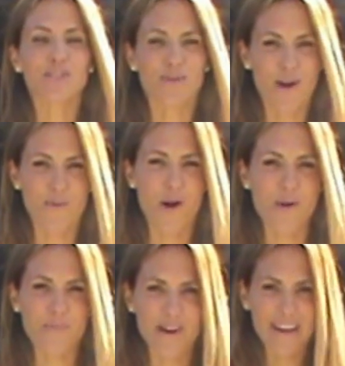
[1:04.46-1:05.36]
to our
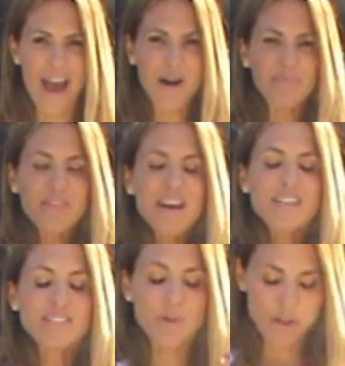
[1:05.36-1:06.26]
arm workout.
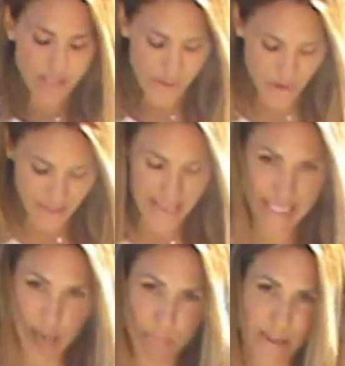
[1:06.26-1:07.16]
So we're going to start with our legs
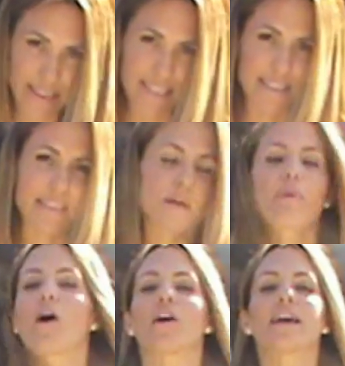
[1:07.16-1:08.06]
hip-width distance
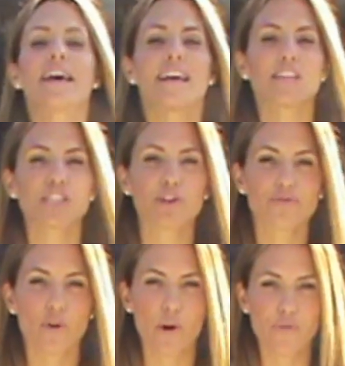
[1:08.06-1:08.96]
apart, hinging
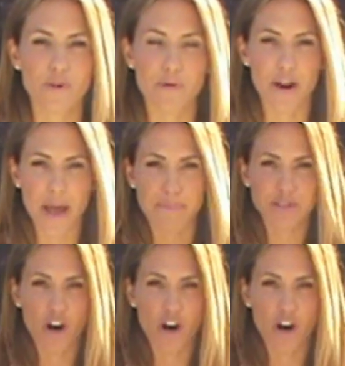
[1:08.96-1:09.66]
forward from your hips.